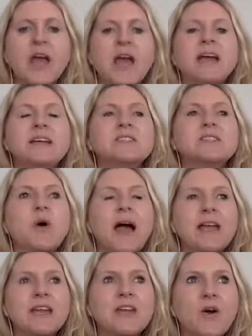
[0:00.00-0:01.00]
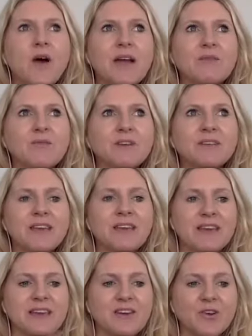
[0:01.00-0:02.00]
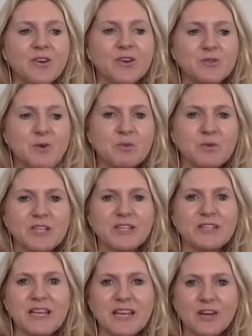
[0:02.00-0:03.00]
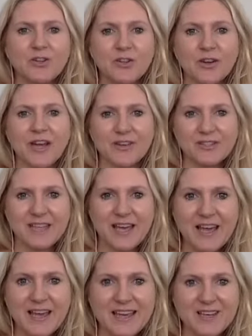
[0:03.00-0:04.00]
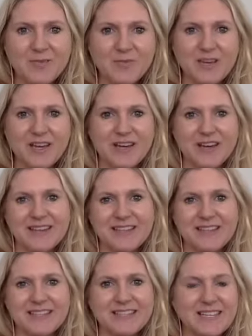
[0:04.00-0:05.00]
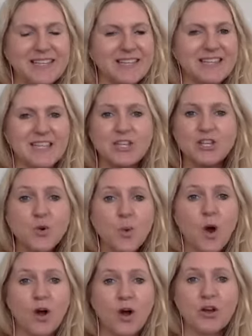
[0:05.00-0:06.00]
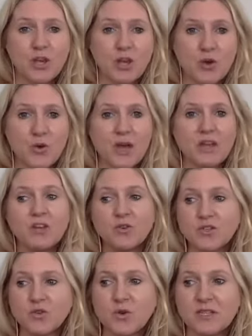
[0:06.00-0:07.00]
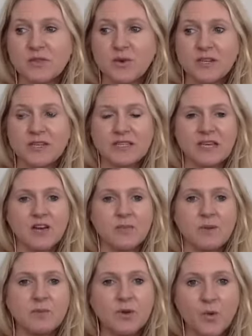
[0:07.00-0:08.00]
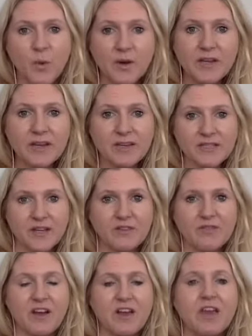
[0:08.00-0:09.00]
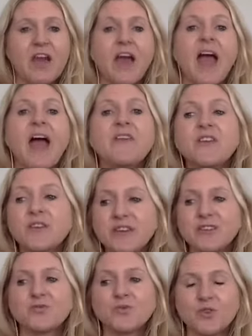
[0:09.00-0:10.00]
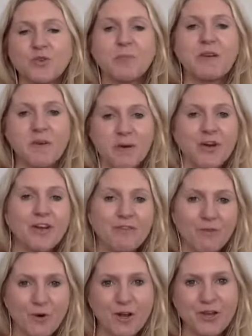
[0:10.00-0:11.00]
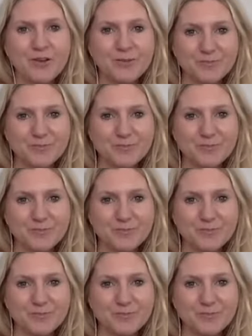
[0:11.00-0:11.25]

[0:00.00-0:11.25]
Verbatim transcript: And so I, you know, I really encourage people to take a look outside, because you are you, and your story is going to sell. People are going to identify, and there is room in the market for you.